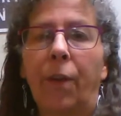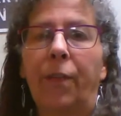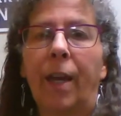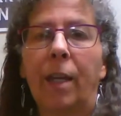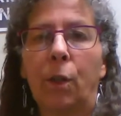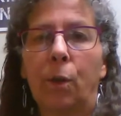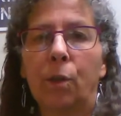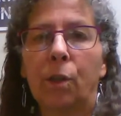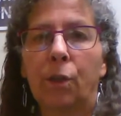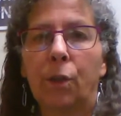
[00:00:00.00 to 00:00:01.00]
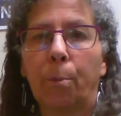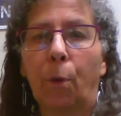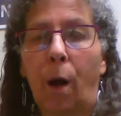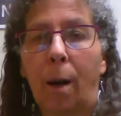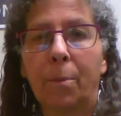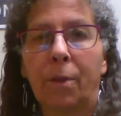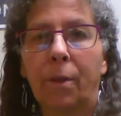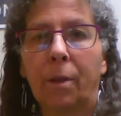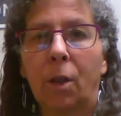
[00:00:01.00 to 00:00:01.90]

that they use to prompt the